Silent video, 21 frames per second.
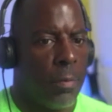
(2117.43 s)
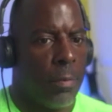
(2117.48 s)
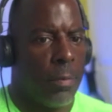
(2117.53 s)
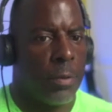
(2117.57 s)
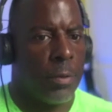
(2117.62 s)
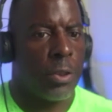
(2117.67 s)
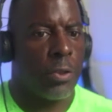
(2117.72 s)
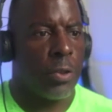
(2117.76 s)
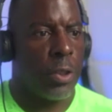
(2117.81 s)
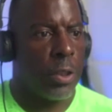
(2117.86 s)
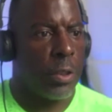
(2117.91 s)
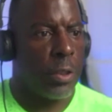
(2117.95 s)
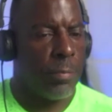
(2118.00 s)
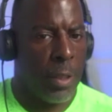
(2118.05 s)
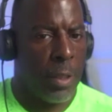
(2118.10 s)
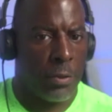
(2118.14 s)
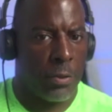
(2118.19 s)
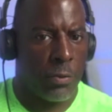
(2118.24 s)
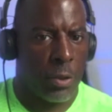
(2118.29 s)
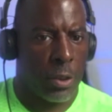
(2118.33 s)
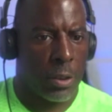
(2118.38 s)
strength
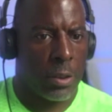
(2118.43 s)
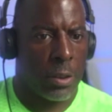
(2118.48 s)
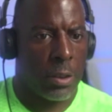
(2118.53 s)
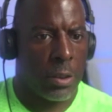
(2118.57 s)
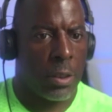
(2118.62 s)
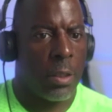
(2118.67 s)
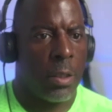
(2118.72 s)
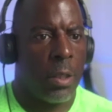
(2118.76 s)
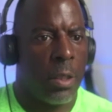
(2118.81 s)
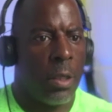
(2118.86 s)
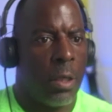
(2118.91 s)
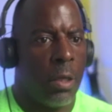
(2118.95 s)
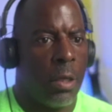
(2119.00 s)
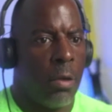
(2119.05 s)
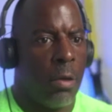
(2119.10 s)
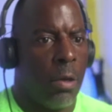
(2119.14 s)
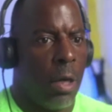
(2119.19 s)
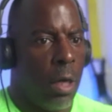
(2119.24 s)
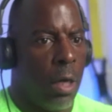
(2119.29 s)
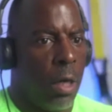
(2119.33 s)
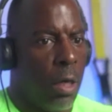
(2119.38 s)
metrics,
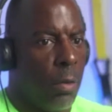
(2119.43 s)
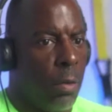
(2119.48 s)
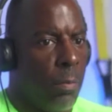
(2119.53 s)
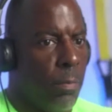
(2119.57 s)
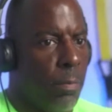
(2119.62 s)
uh,